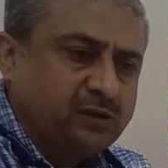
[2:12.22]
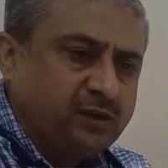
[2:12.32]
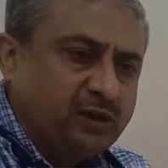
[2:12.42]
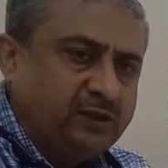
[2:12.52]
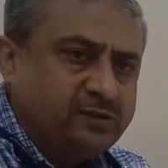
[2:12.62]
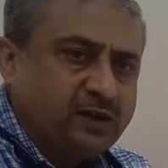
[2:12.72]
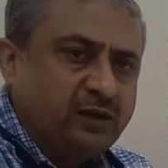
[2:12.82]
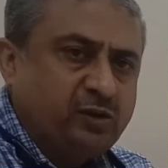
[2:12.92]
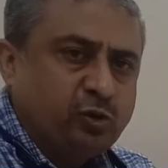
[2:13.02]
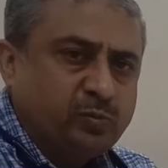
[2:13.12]

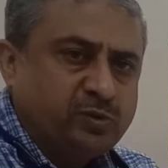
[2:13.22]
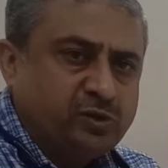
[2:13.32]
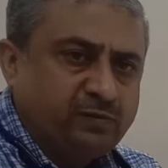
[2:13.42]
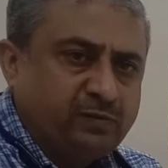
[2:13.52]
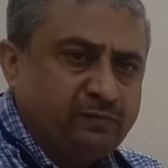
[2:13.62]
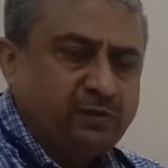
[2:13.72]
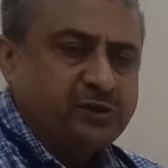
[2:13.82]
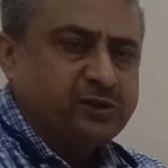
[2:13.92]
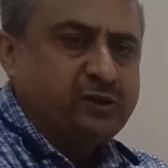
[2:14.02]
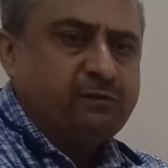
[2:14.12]
Exactly the opposite of inflation.